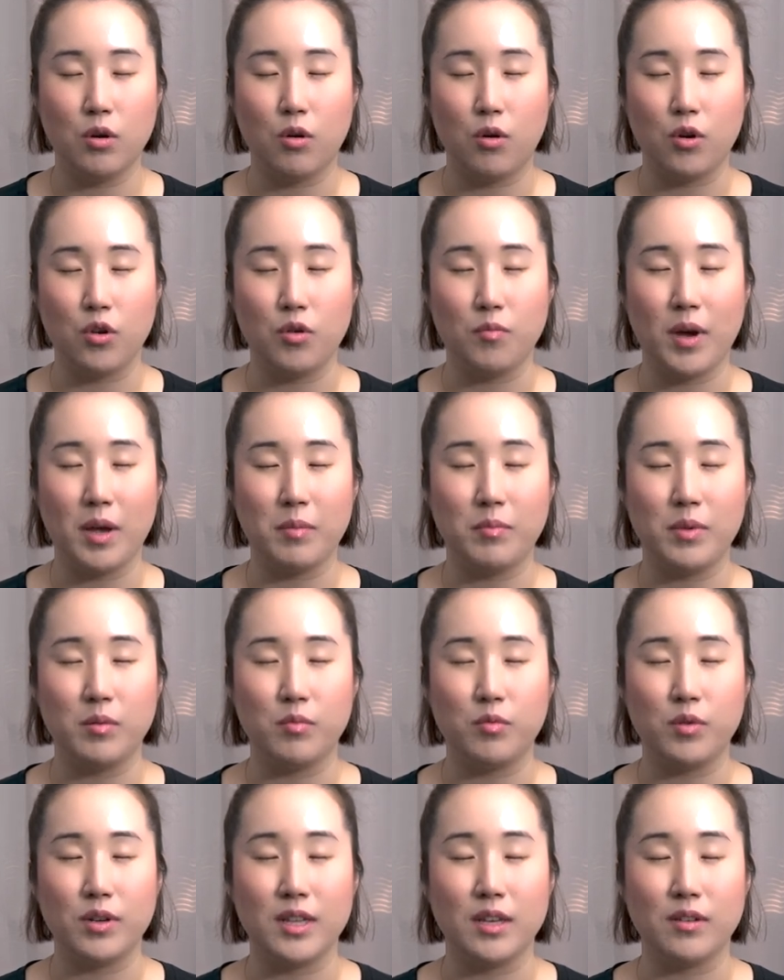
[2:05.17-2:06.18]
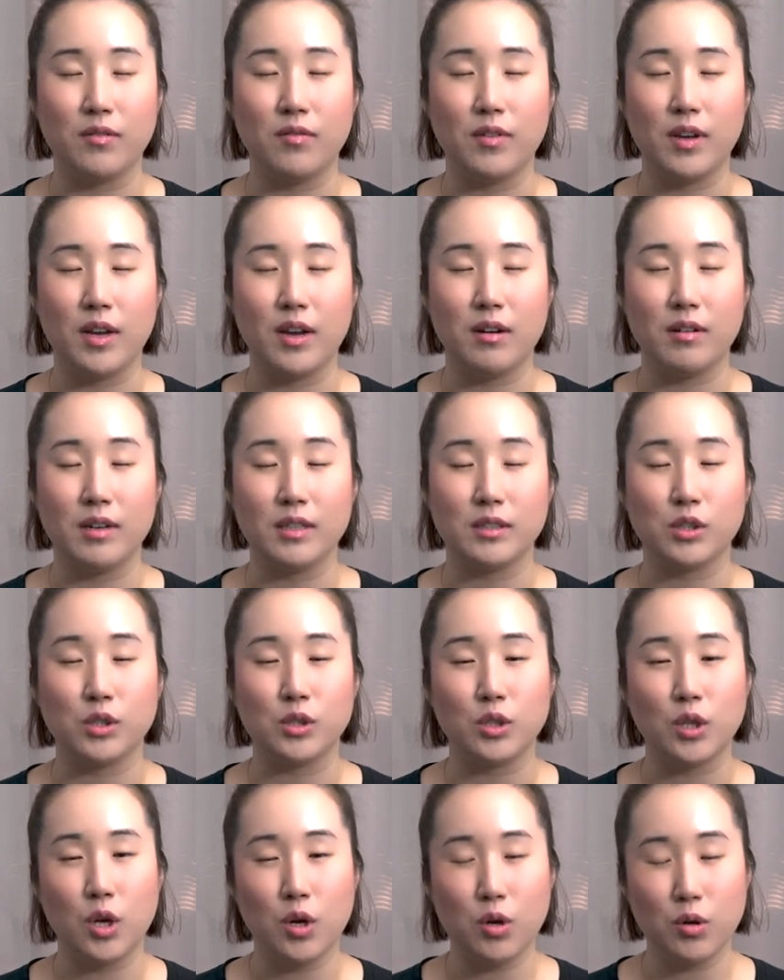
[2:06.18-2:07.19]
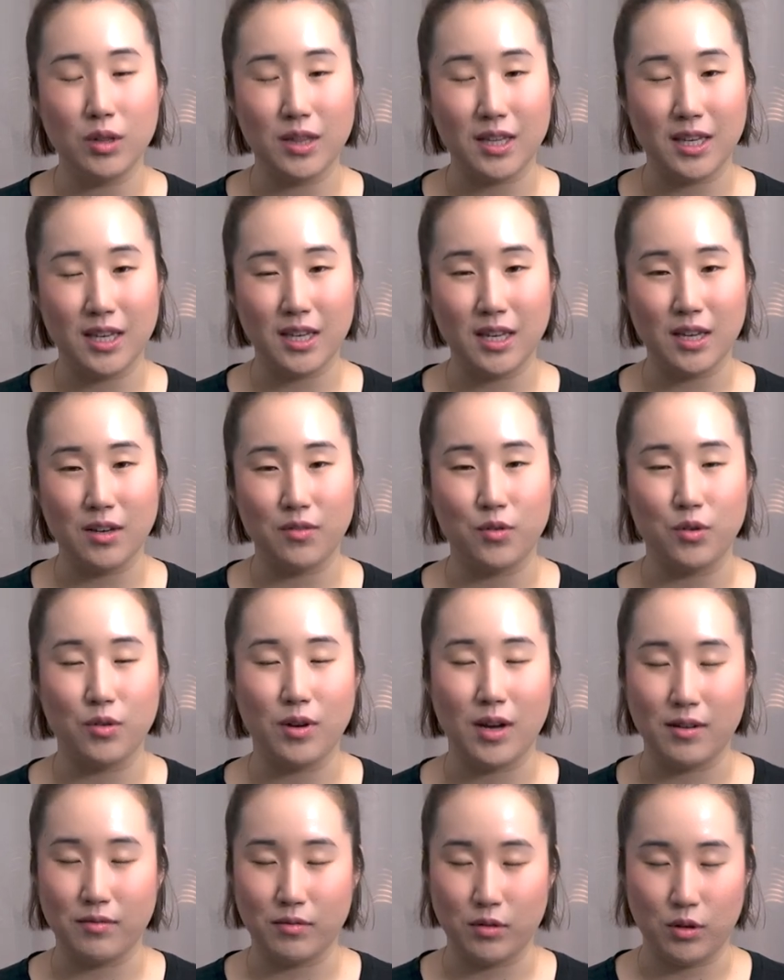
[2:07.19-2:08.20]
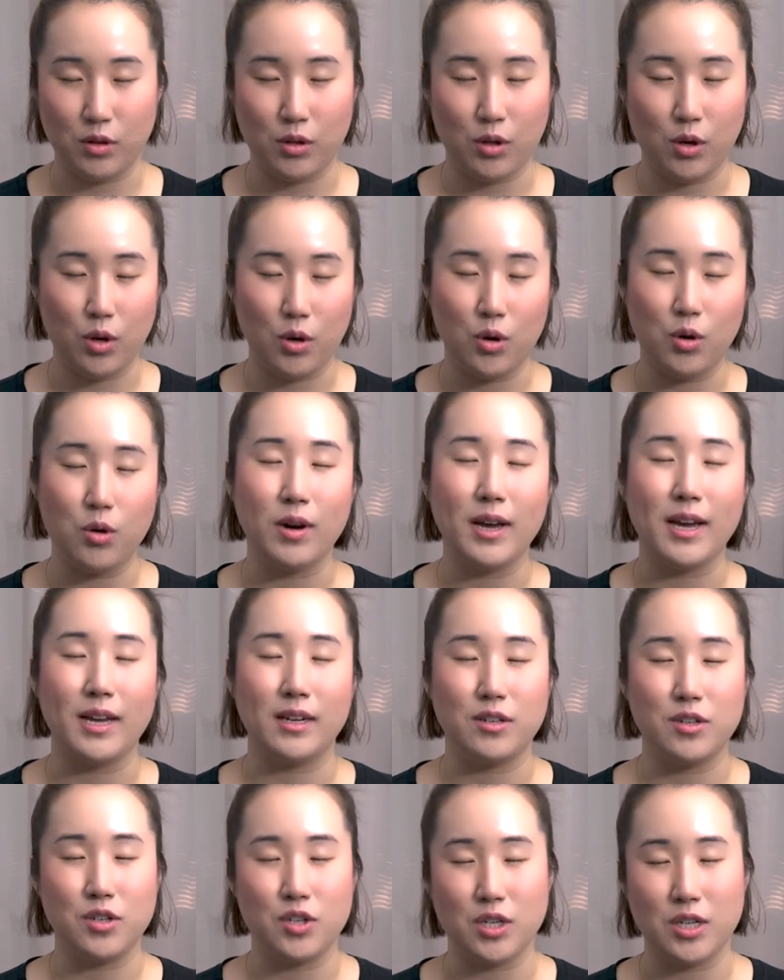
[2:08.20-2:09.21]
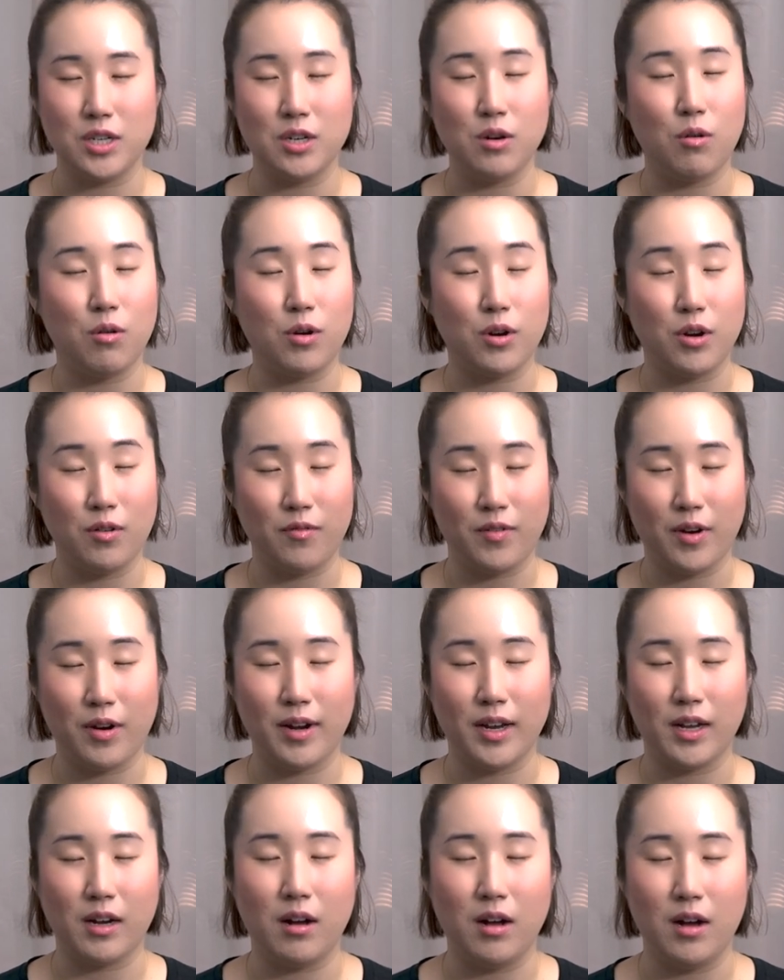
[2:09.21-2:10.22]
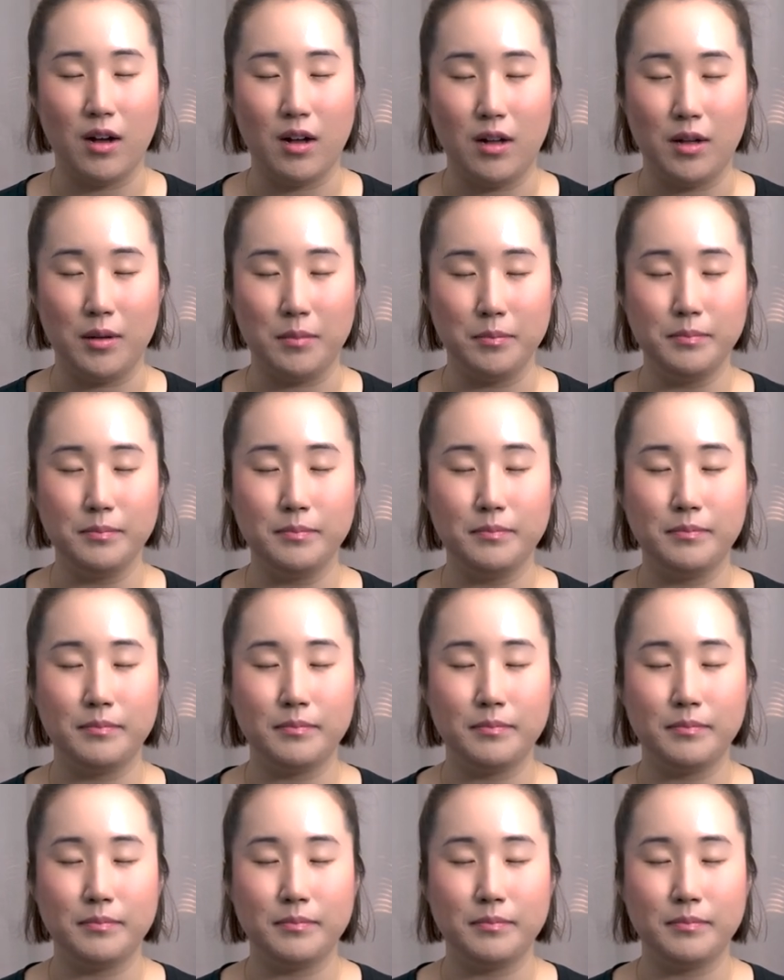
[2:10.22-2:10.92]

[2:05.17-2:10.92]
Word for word: or you might be breathing very slowly if you have low energy or you're very calm.